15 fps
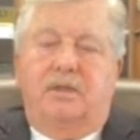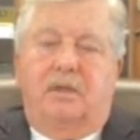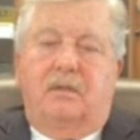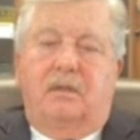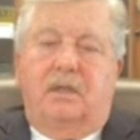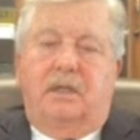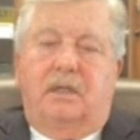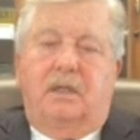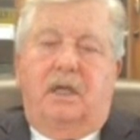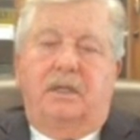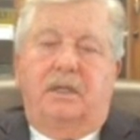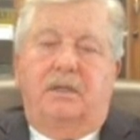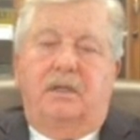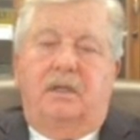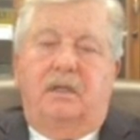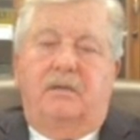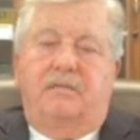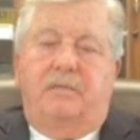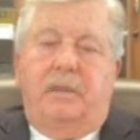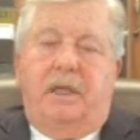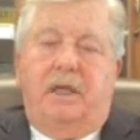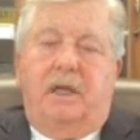certainly glad the
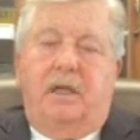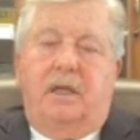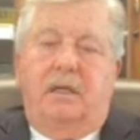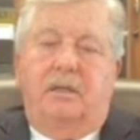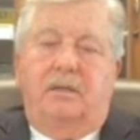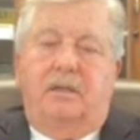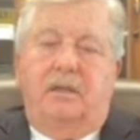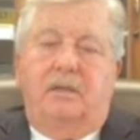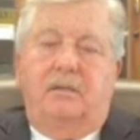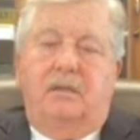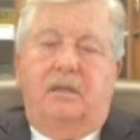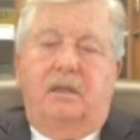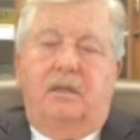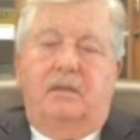F B I and T